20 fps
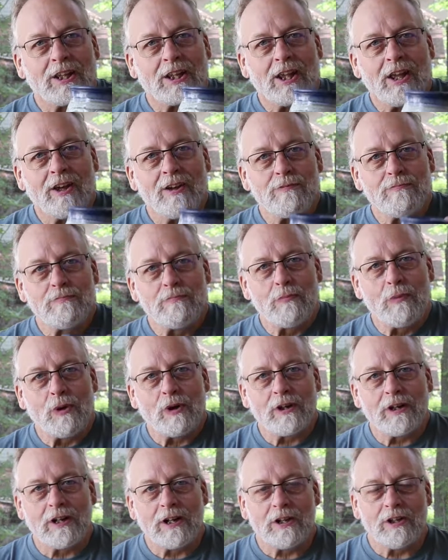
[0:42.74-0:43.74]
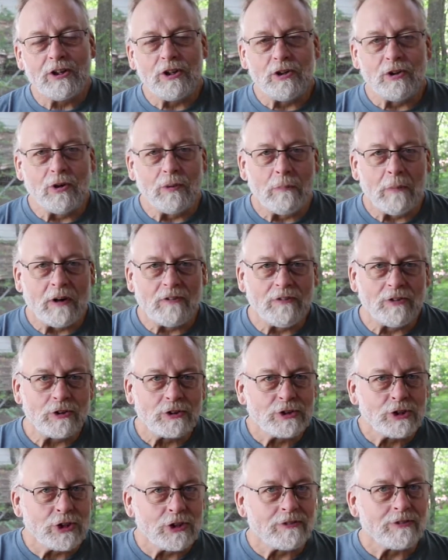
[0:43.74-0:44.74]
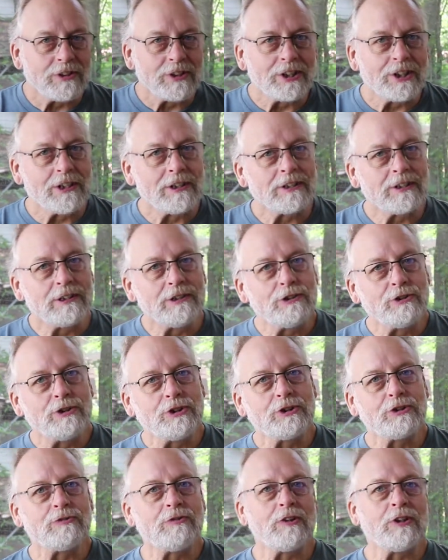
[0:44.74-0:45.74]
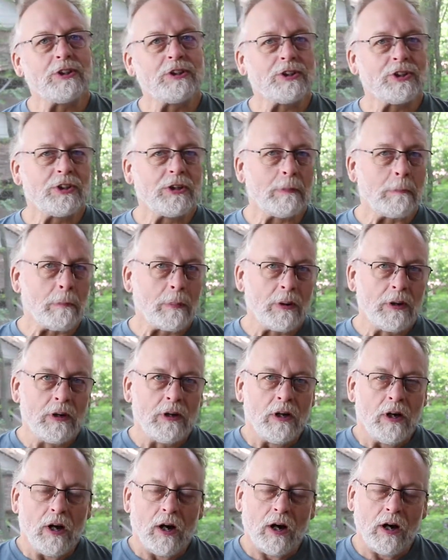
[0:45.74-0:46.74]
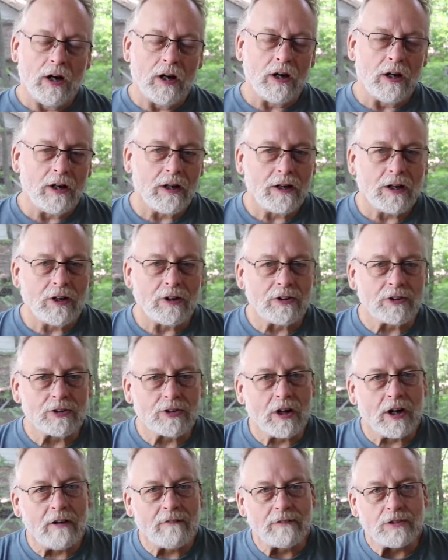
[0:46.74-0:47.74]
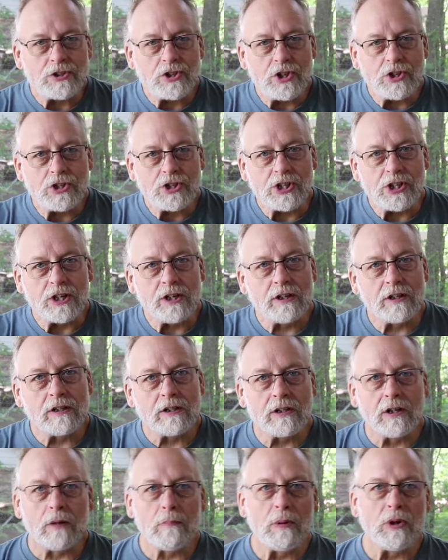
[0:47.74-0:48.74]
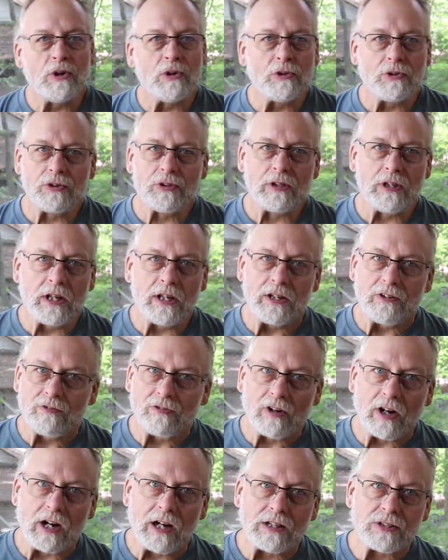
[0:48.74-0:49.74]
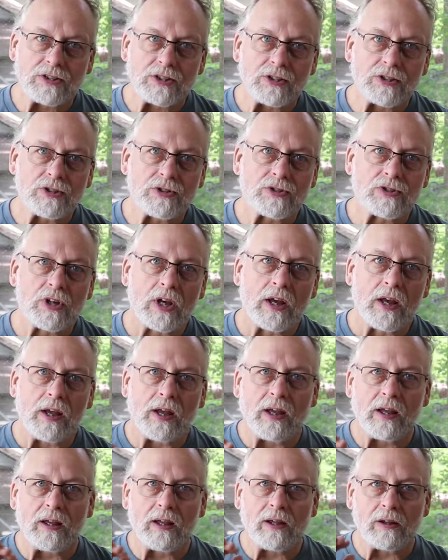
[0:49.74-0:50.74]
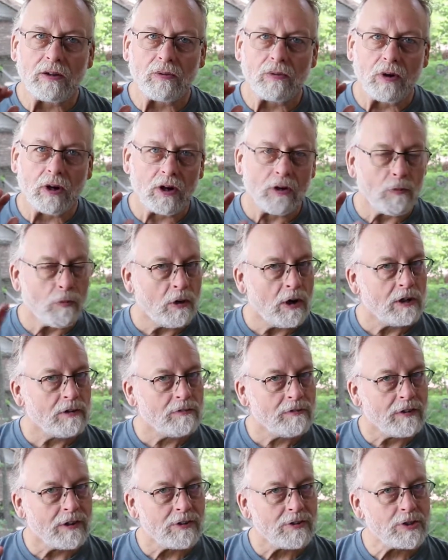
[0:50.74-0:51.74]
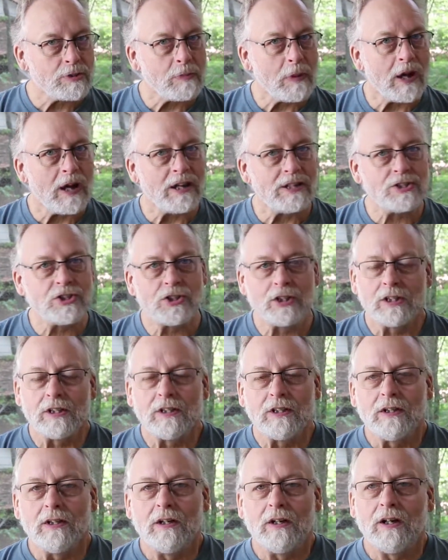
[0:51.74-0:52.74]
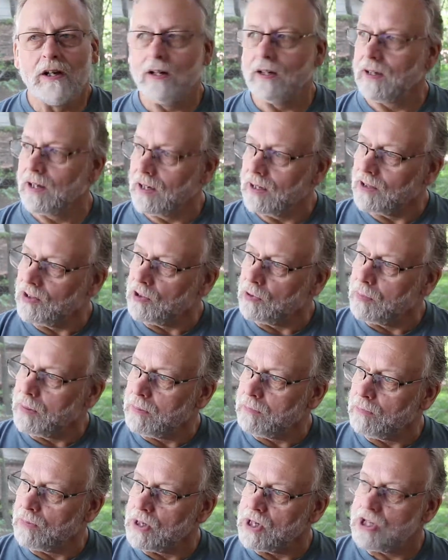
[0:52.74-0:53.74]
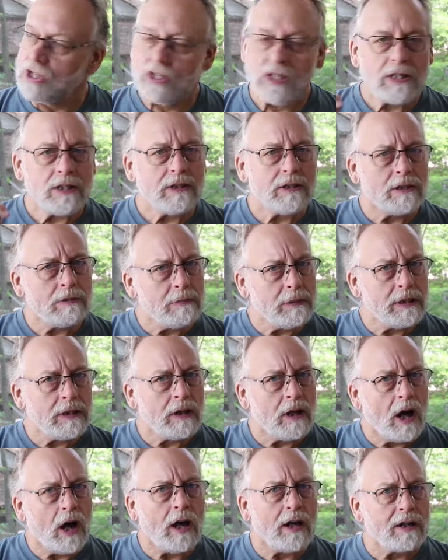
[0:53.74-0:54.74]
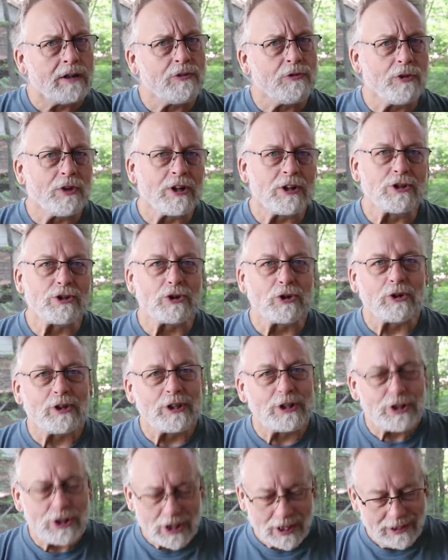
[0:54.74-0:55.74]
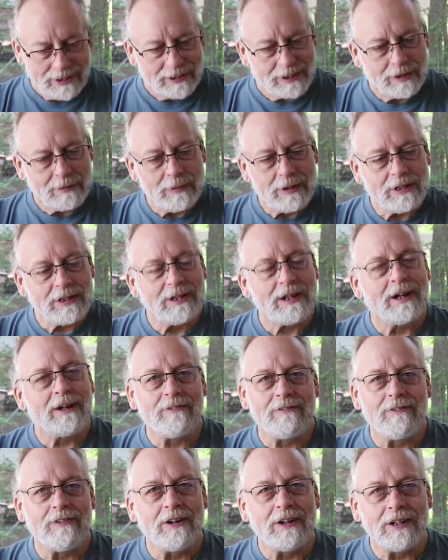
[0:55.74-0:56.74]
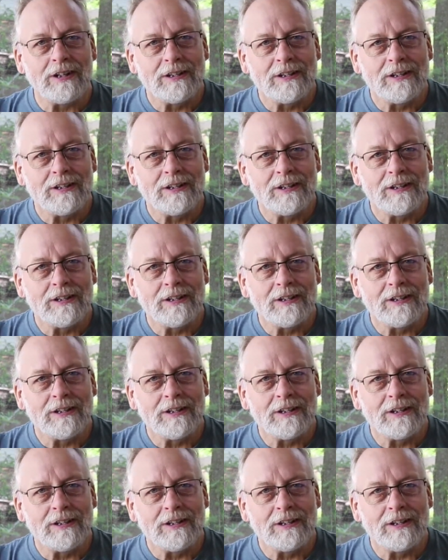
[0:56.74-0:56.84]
Yeah, good morning. How you doing? Bob Folks here for the Gilly Glue. Just finishing up our little conversation here about native grasses and our wildflowers patch. It got a little bit breezy and a little bit hot out there, so I decided to come in and have